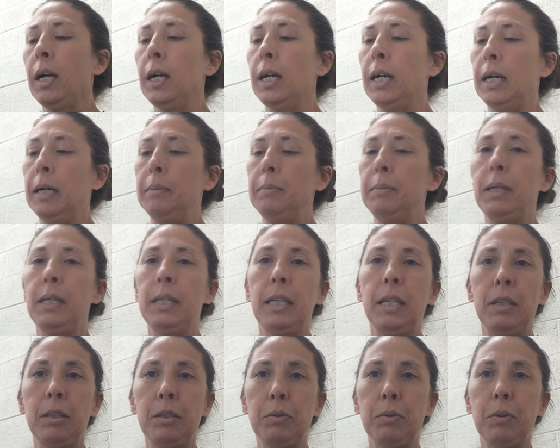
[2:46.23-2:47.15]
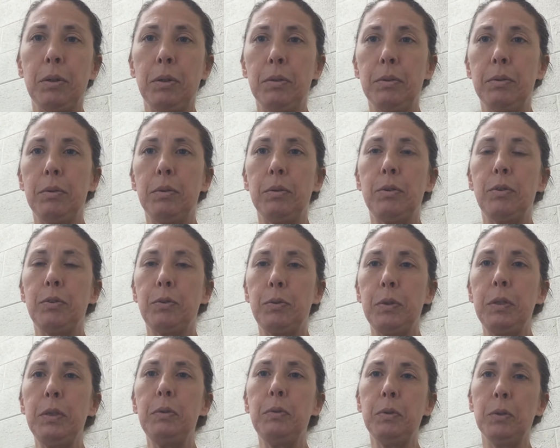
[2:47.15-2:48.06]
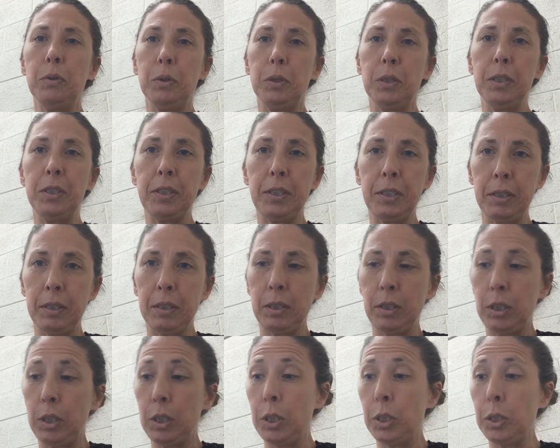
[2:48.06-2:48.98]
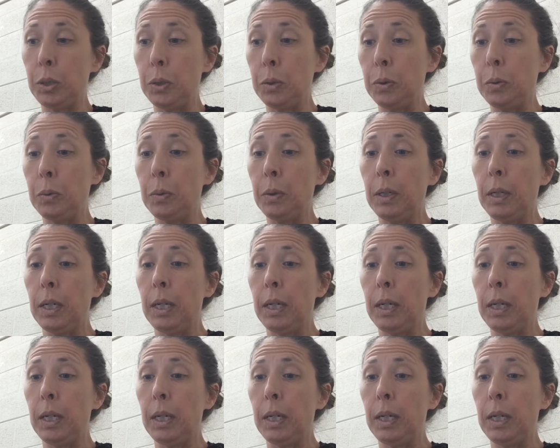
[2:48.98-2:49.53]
And then there are 3 rules to